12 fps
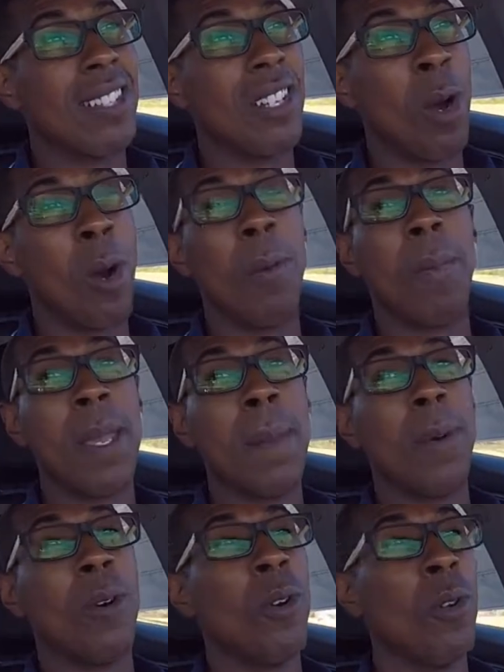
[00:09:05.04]
You know,
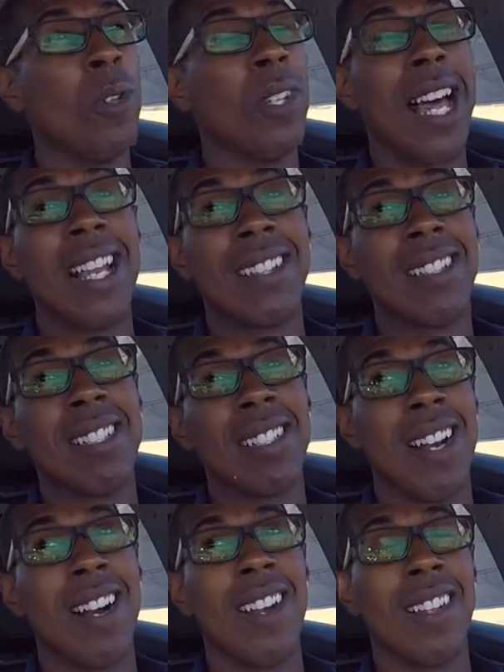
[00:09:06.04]
people who like this
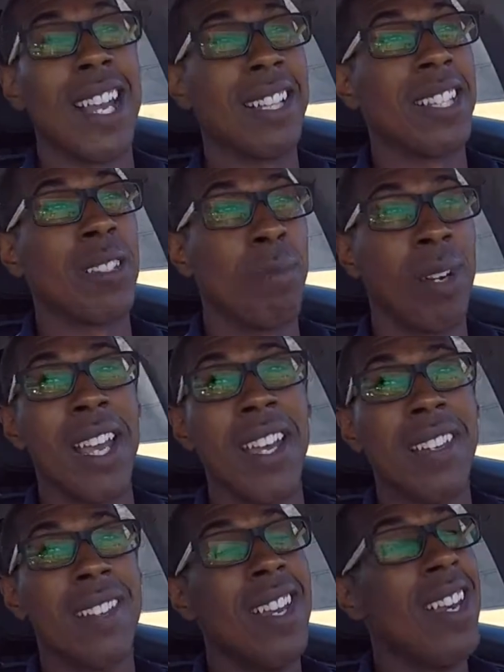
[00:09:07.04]
car, like this
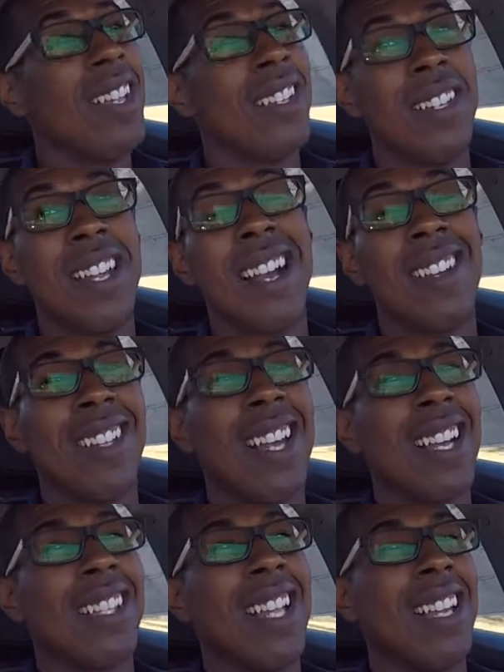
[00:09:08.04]
brand, they're not gonna
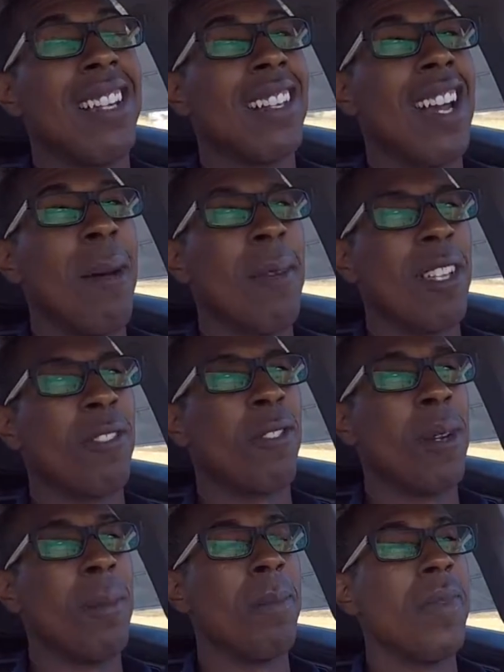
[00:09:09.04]
like a lot of the comments
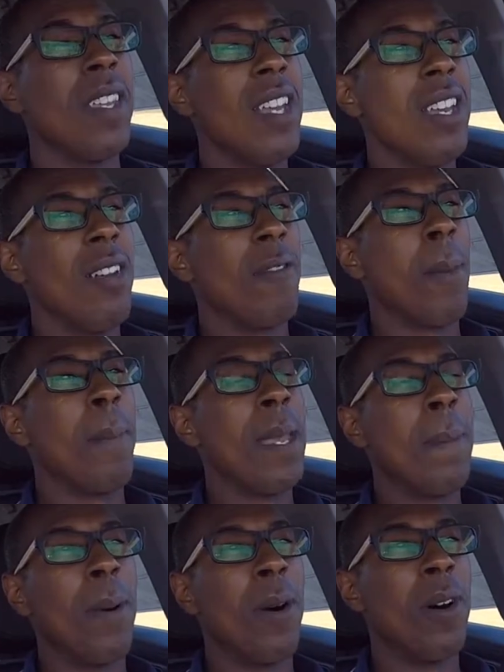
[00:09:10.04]
from
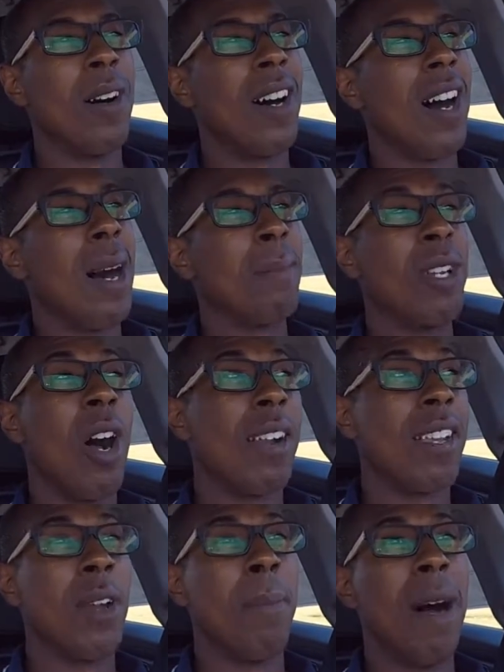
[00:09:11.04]
people
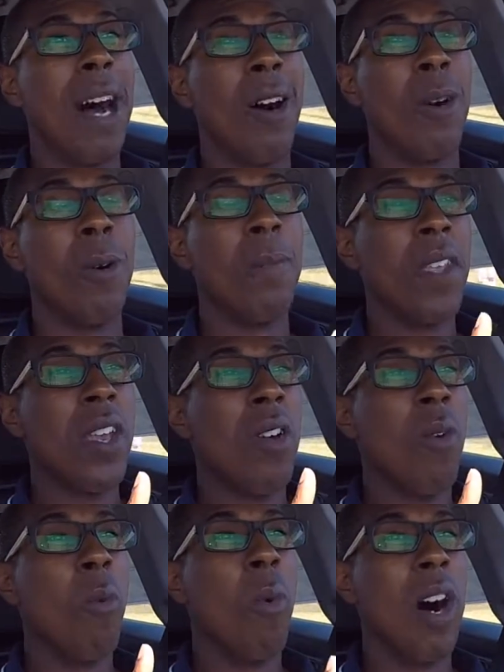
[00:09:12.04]
talking about,
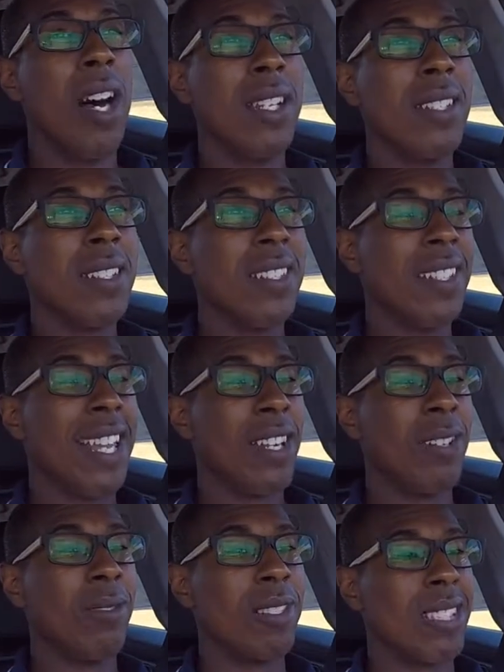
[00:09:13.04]
one, they
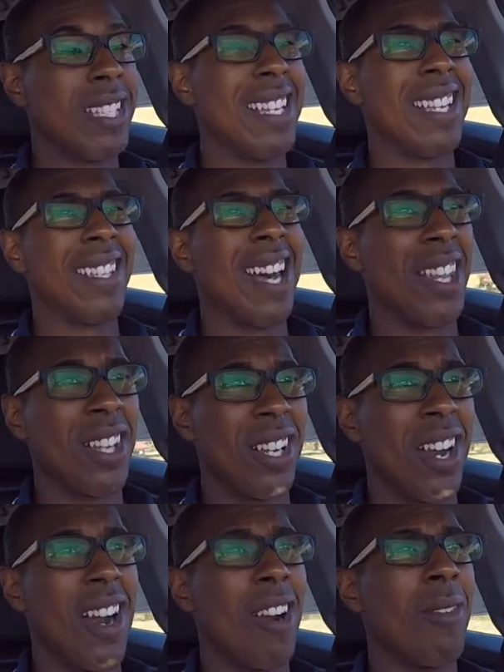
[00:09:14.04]
don't see a lot of the
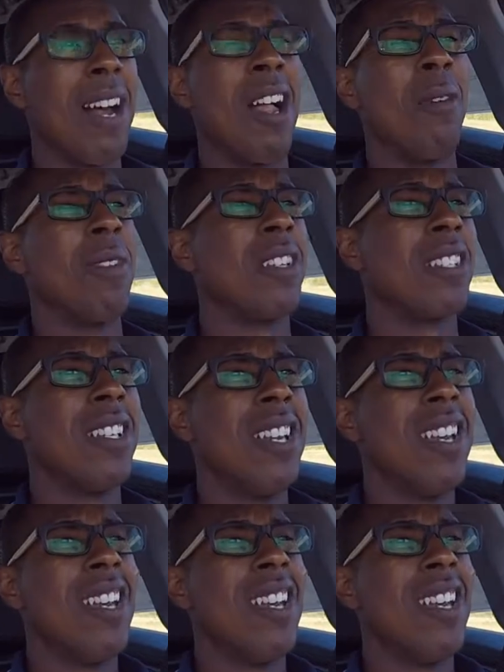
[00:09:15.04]
car around, which